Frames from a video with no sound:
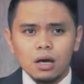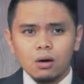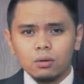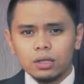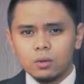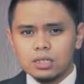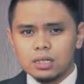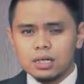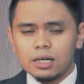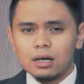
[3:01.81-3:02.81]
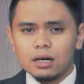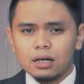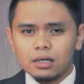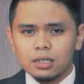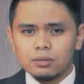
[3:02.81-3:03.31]
online questionnaires
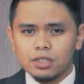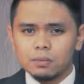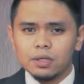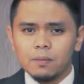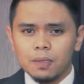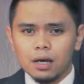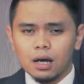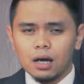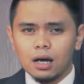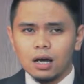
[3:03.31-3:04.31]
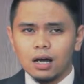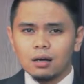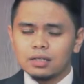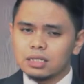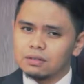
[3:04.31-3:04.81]
are cheaper,
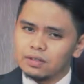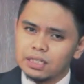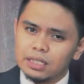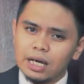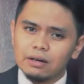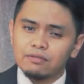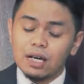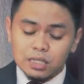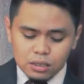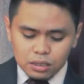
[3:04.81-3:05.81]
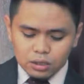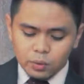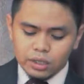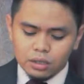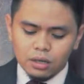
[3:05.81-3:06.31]
it's convenient and faster,
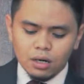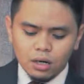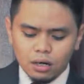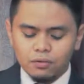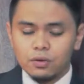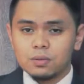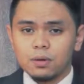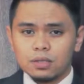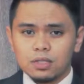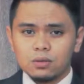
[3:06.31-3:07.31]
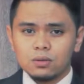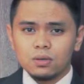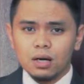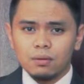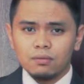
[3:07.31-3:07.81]
quicker for respondents to
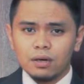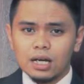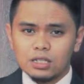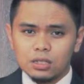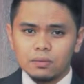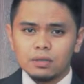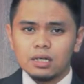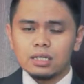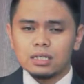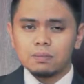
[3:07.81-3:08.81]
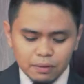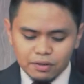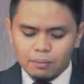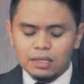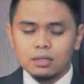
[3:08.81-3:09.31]
answer. It is a
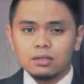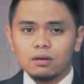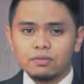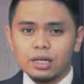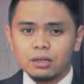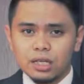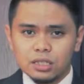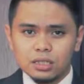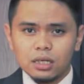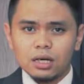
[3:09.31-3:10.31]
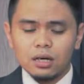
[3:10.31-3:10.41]
perfect method of data collection